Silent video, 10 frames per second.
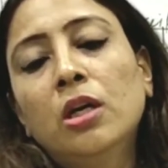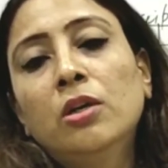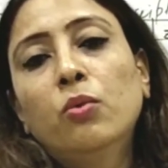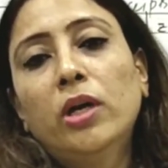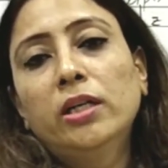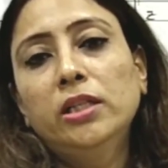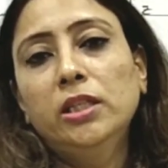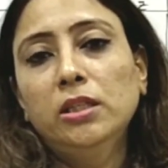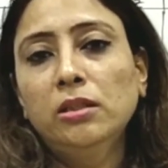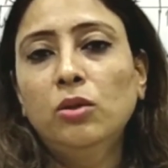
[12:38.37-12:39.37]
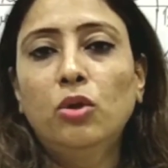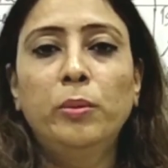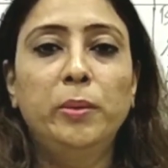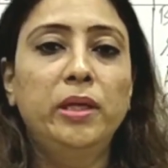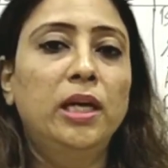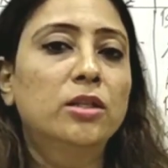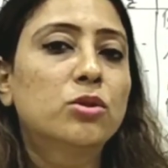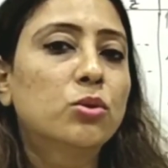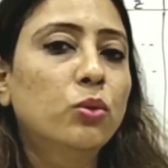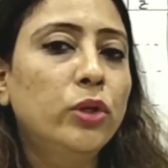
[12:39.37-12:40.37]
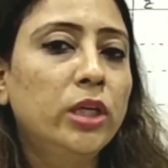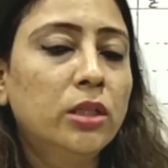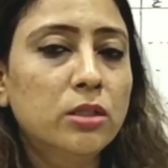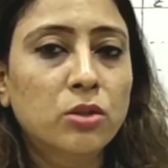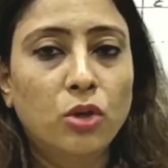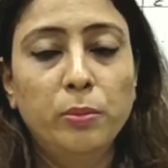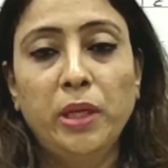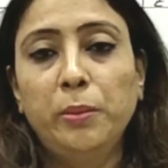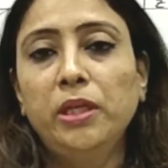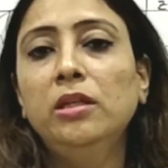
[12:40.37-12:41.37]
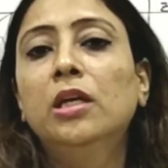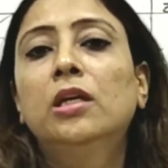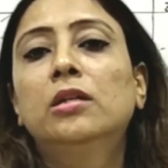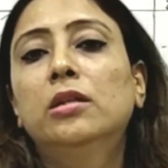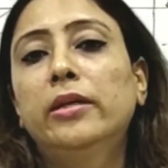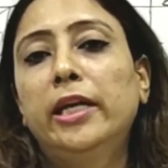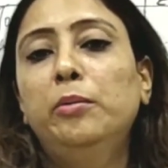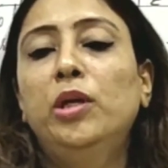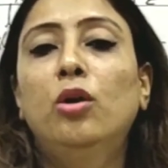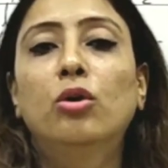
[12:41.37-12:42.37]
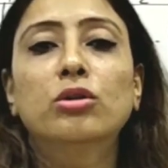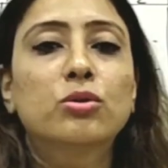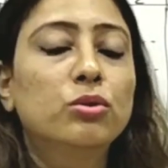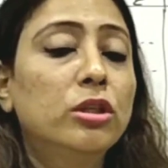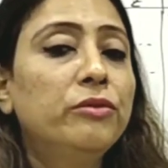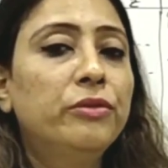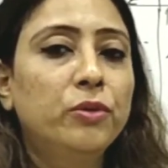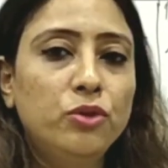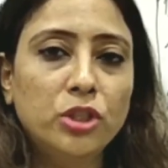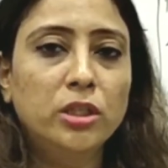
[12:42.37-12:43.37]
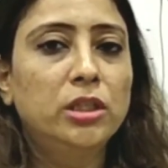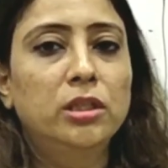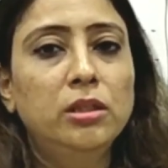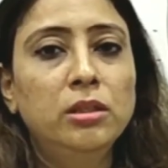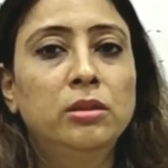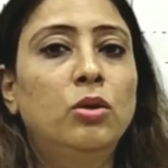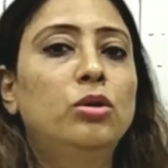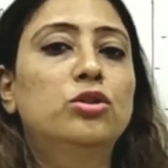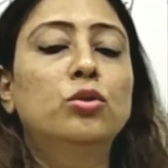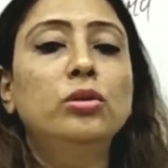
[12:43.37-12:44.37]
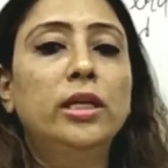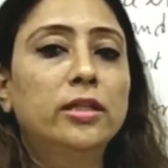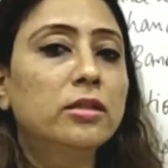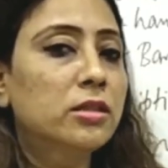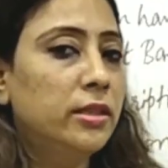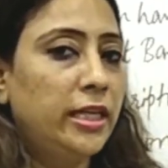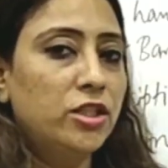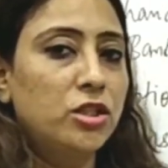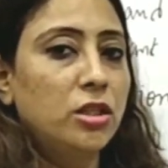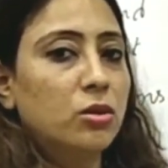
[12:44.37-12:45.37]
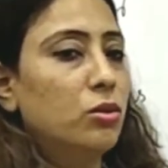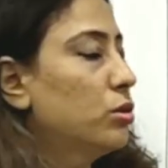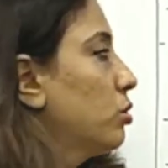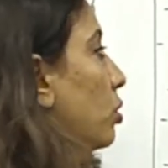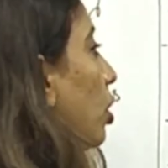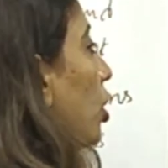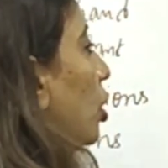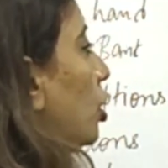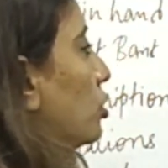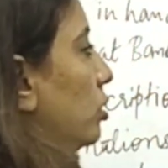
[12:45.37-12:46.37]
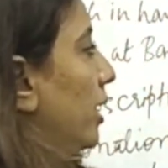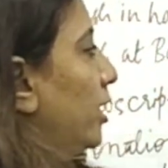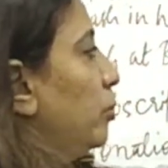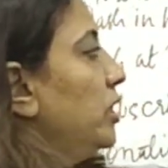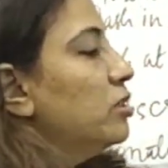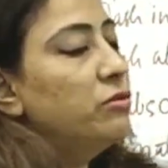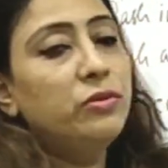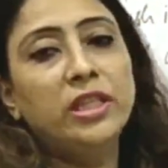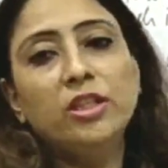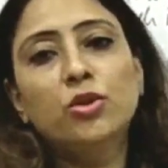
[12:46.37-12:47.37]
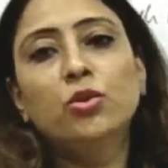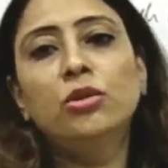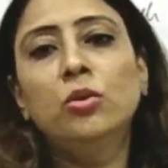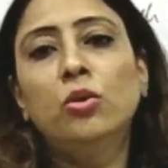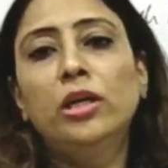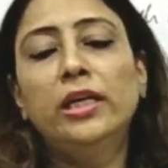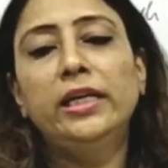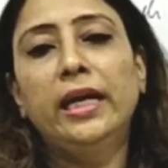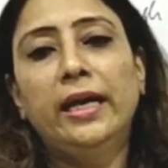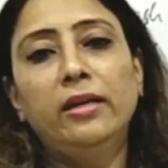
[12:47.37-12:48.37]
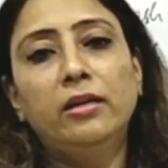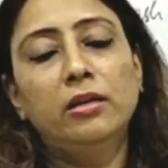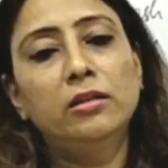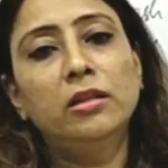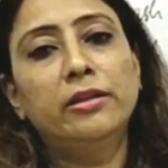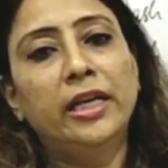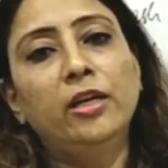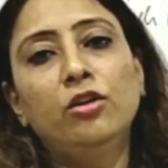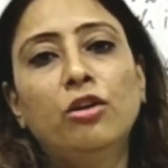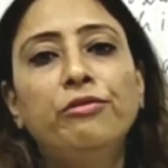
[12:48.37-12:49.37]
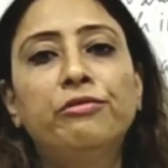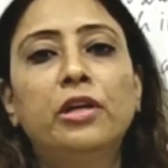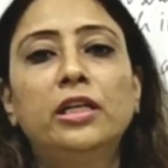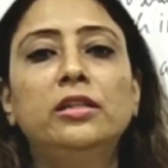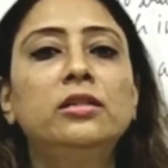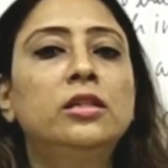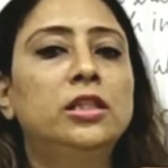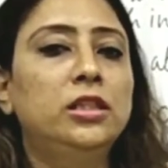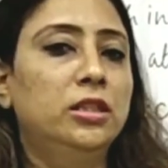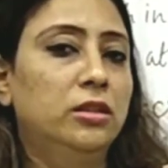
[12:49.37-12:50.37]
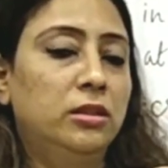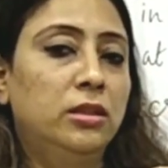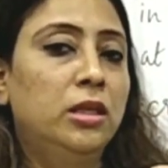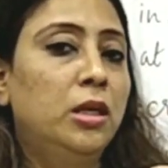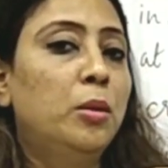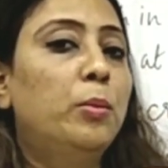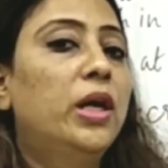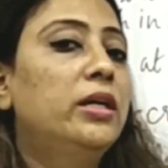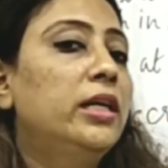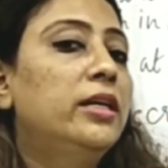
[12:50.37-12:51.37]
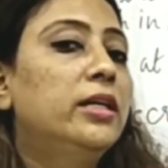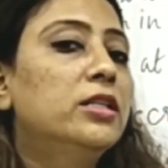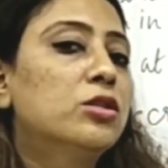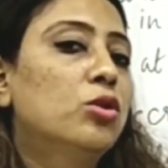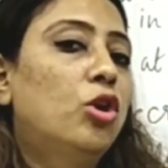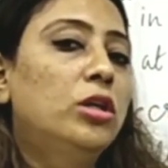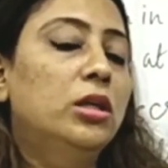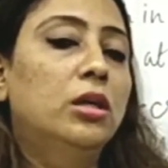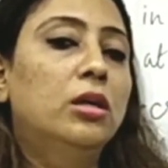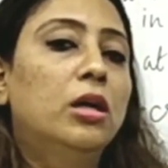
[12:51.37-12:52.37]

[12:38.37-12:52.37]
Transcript: 1 year, or maybe last 2 years, or maybe the rent belongs to the future year also, that is next year also. So that means we should only enter the rent of 1 year, but it is not a